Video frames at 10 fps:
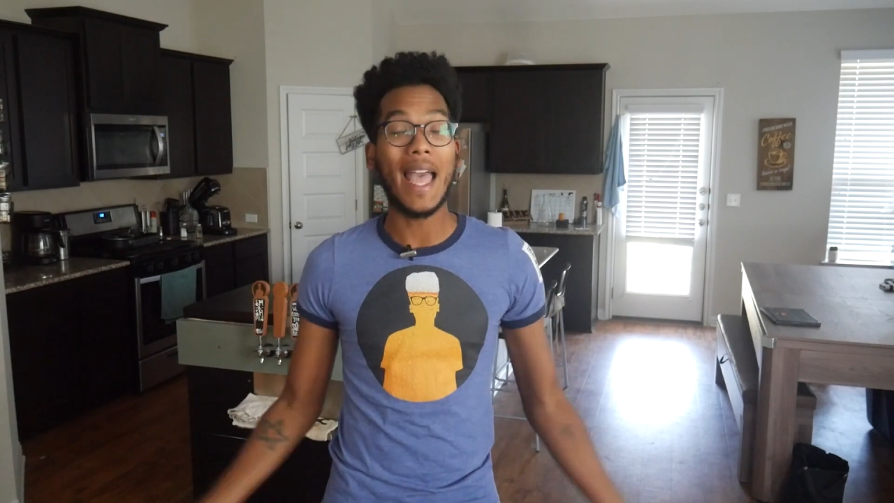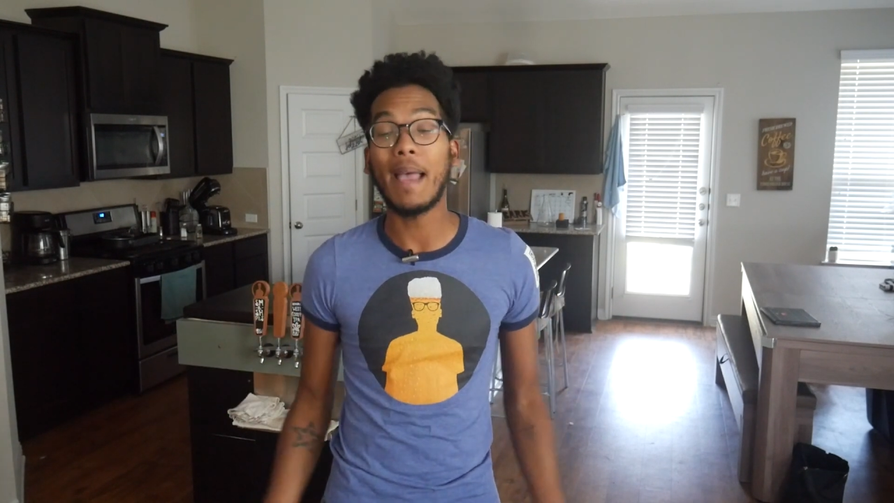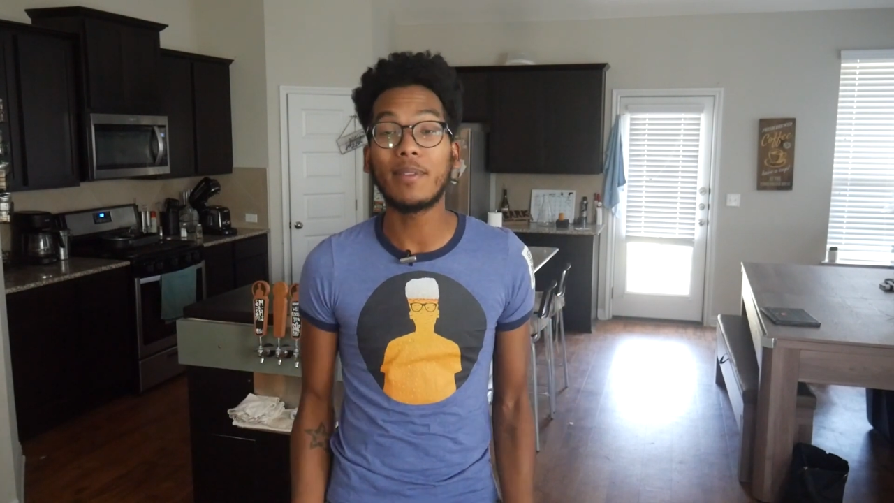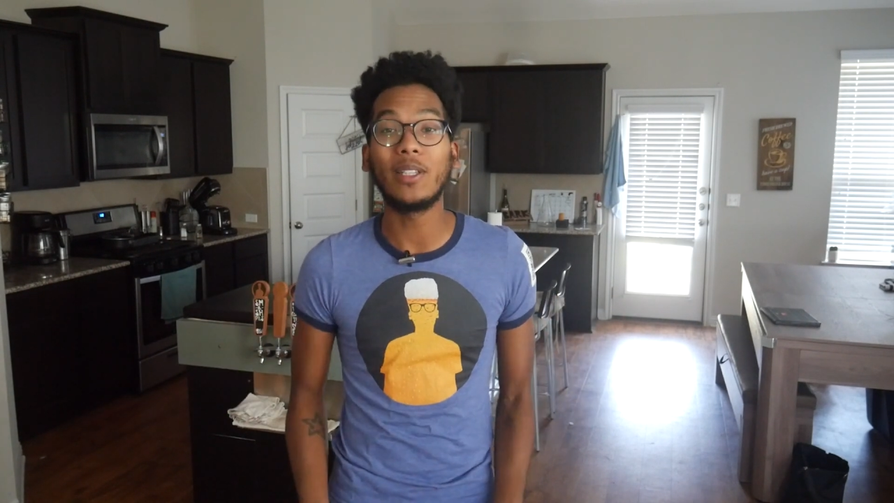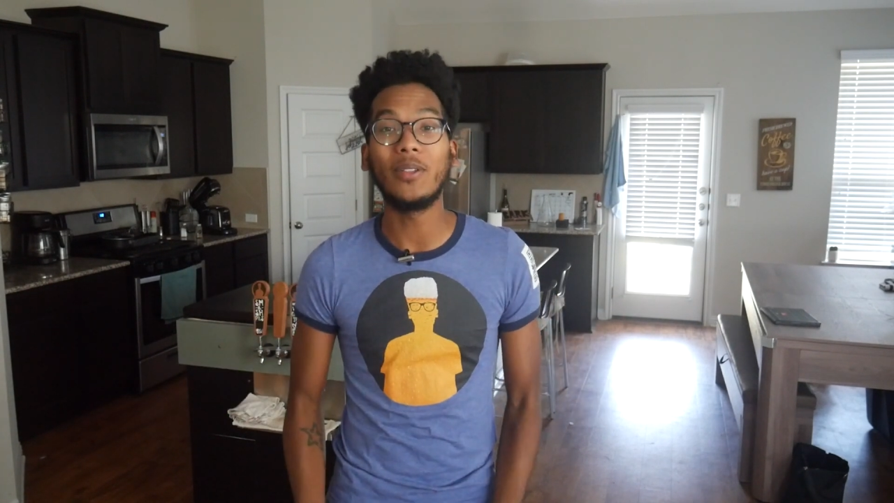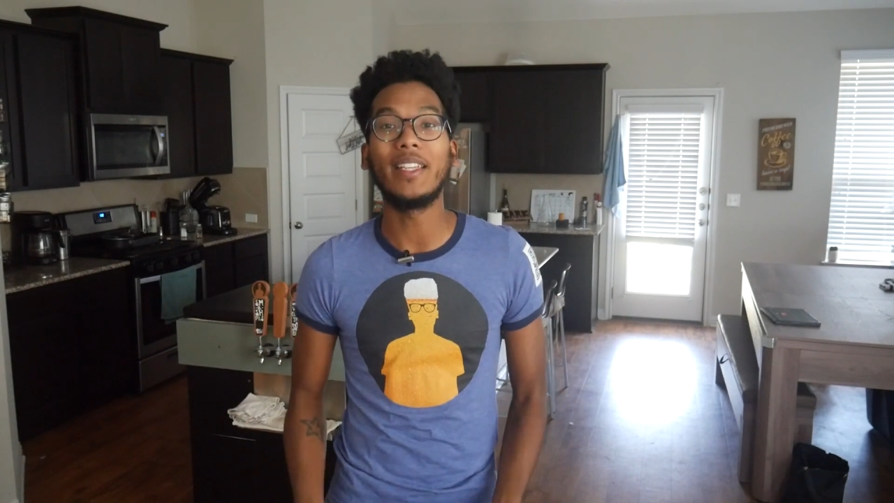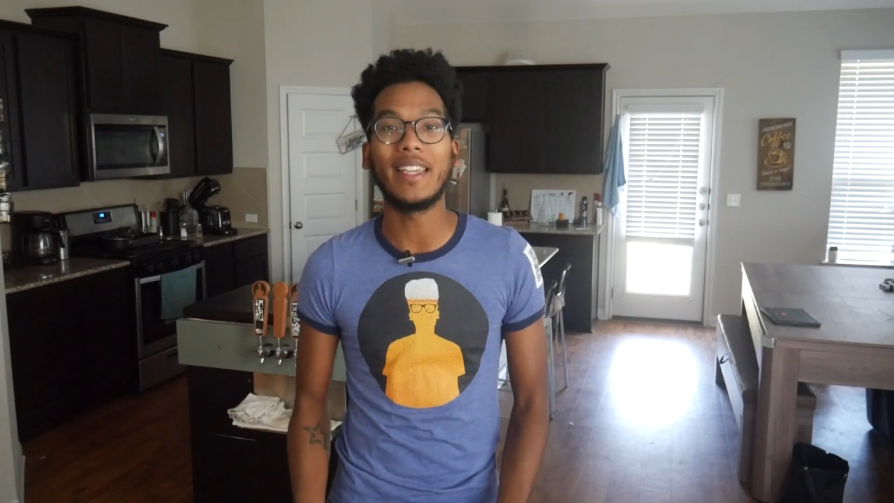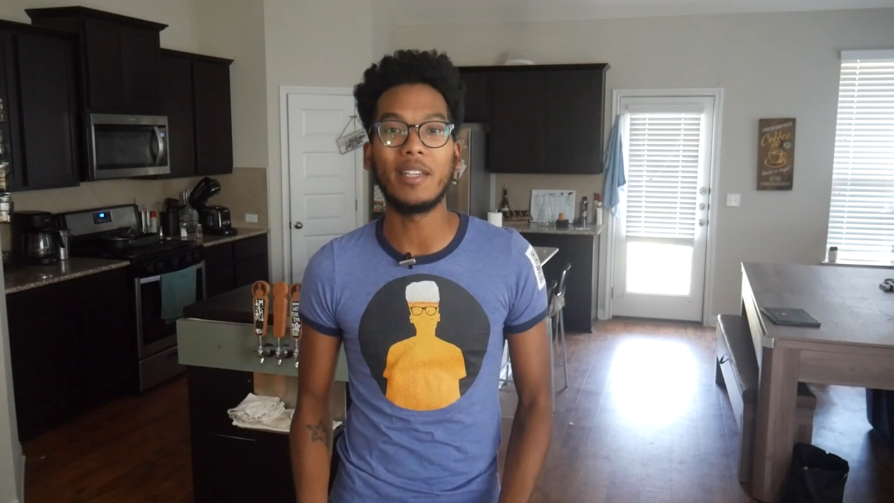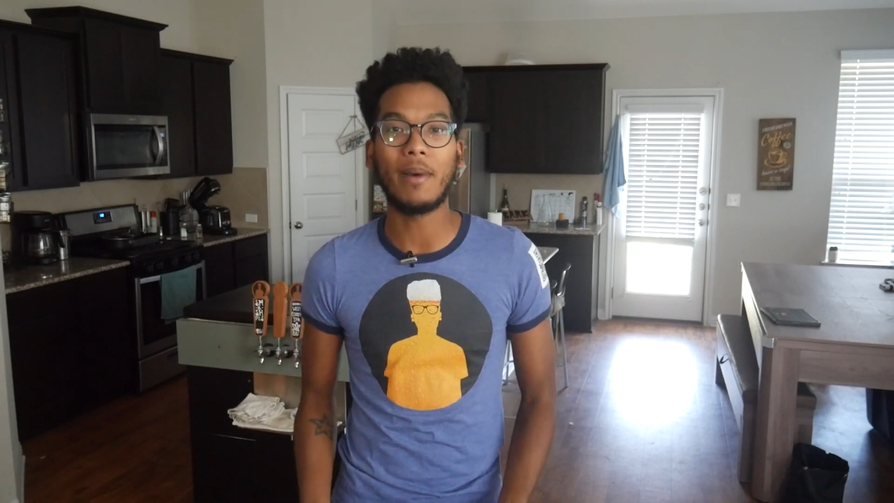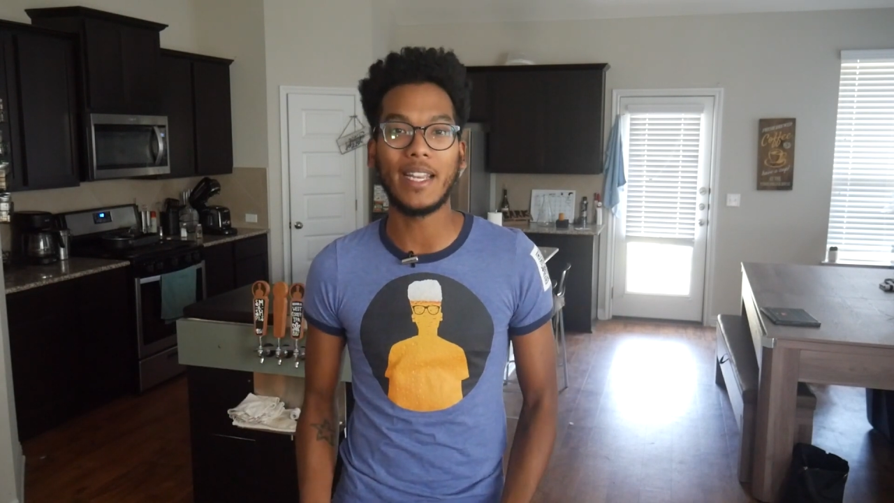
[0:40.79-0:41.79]
absolutely
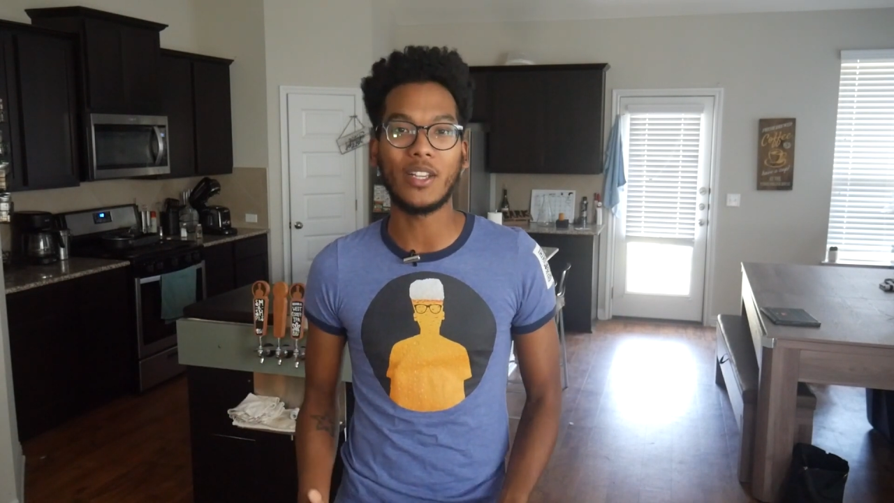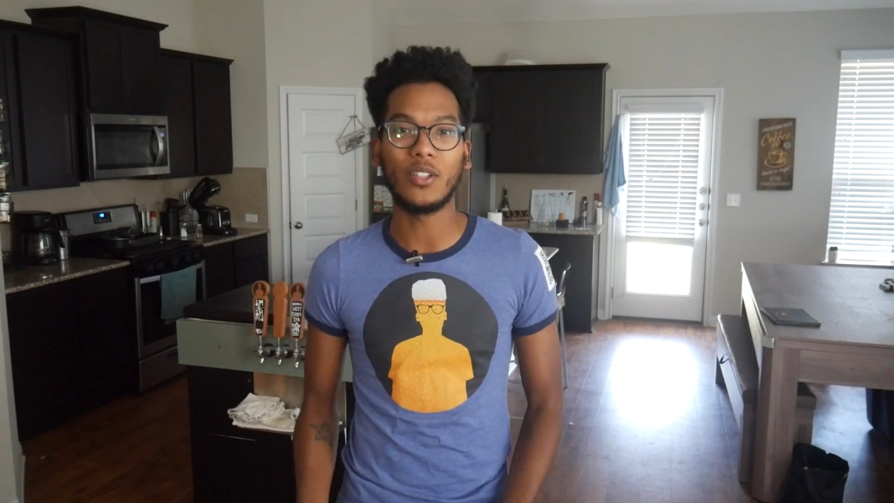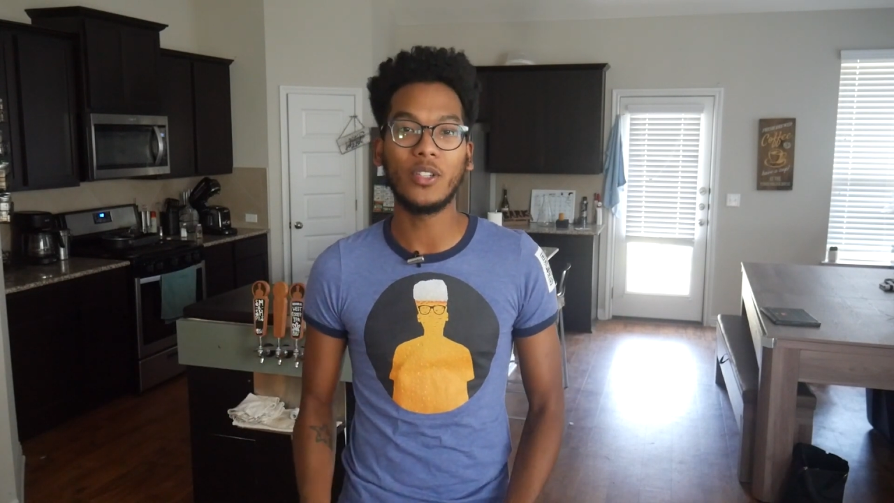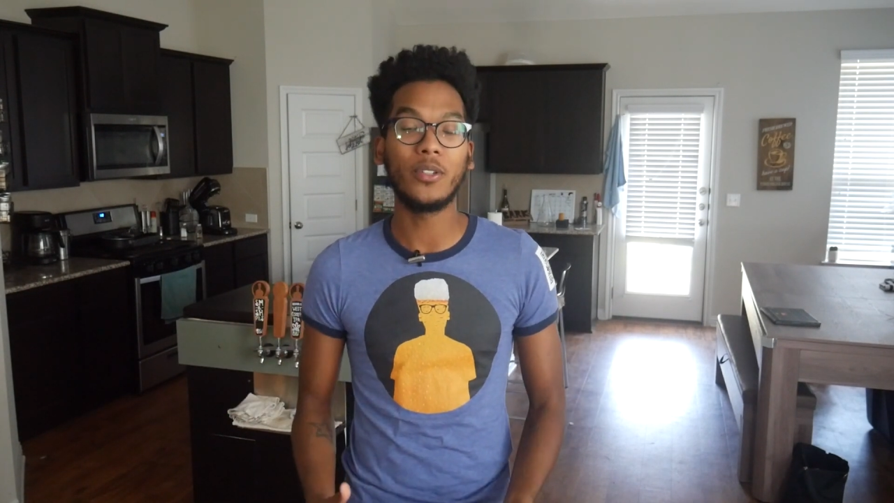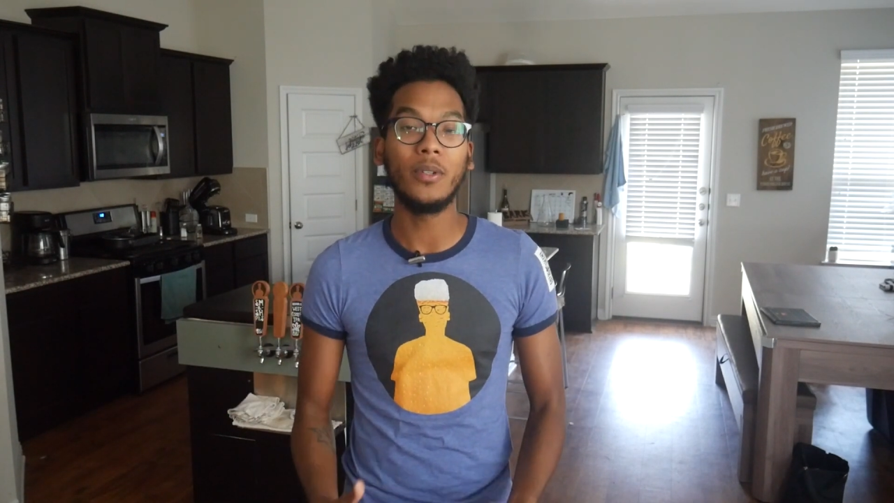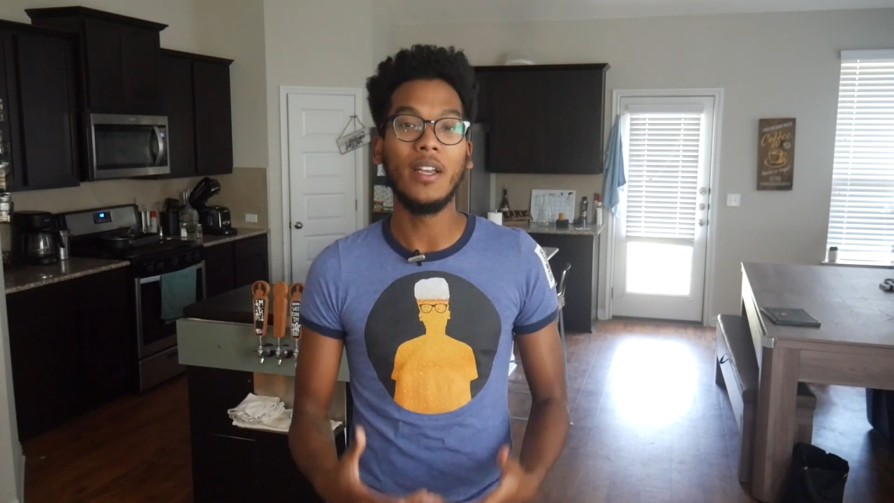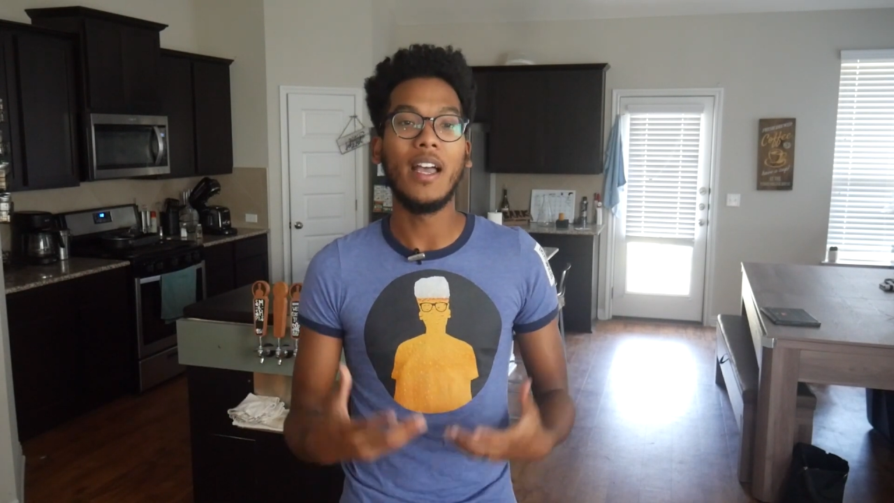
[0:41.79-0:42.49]
anybody could do.